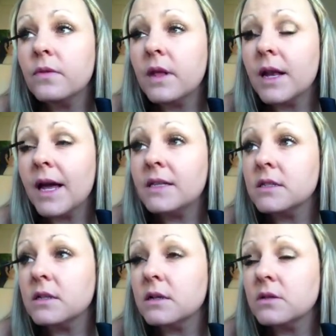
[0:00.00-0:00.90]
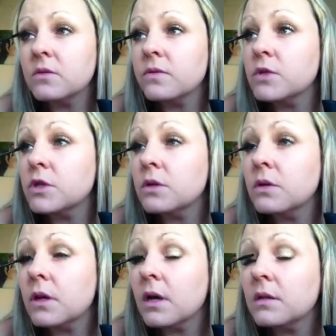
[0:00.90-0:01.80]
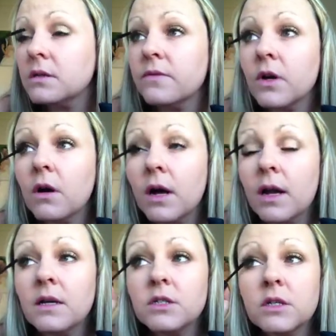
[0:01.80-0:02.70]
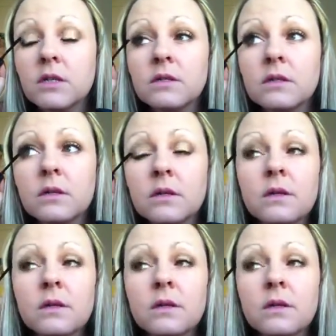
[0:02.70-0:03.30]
latter sort of 2/3 of your eyelashes.